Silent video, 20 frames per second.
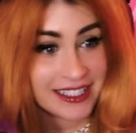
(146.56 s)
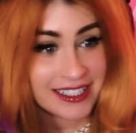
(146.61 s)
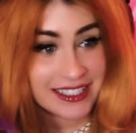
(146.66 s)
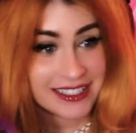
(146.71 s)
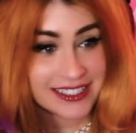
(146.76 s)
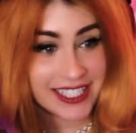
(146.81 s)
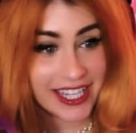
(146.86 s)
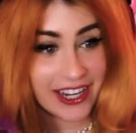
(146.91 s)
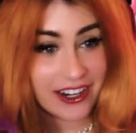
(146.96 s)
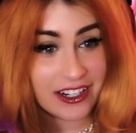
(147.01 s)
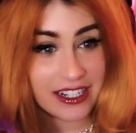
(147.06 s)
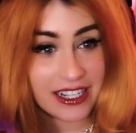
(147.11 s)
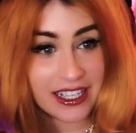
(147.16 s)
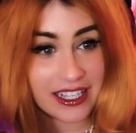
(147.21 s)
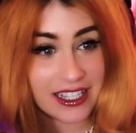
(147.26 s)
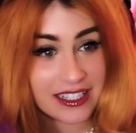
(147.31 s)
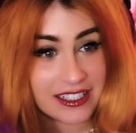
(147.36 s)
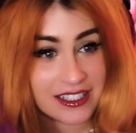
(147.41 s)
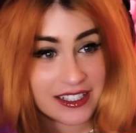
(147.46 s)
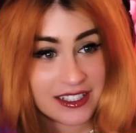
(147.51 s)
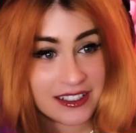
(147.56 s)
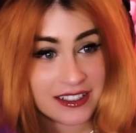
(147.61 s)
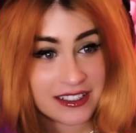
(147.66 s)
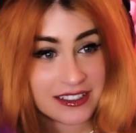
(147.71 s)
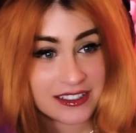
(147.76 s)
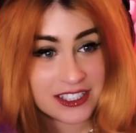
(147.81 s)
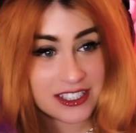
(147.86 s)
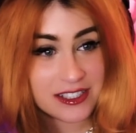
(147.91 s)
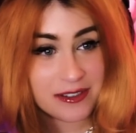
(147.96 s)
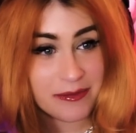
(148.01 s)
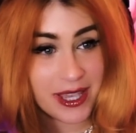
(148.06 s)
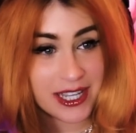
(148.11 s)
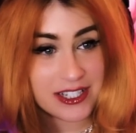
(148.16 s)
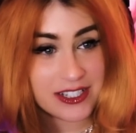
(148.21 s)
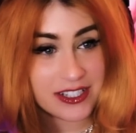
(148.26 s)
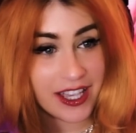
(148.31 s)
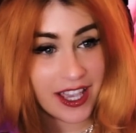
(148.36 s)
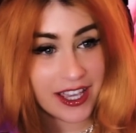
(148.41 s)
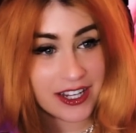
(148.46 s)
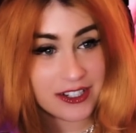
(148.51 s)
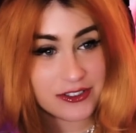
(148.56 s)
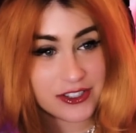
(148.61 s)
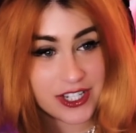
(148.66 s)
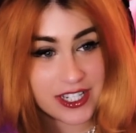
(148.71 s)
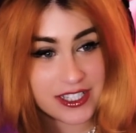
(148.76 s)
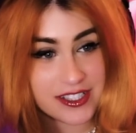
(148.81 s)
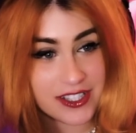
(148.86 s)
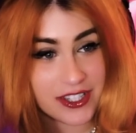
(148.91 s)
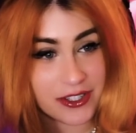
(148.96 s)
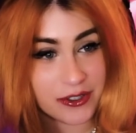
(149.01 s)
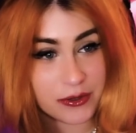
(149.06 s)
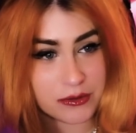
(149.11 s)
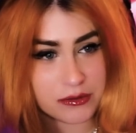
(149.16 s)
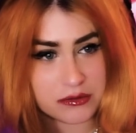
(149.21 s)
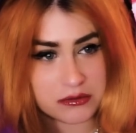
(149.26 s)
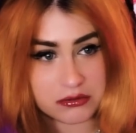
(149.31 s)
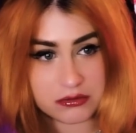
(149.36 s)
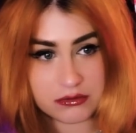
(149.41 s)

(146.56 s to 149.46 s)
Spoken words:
Scary. Just imagine Kaido chasing you.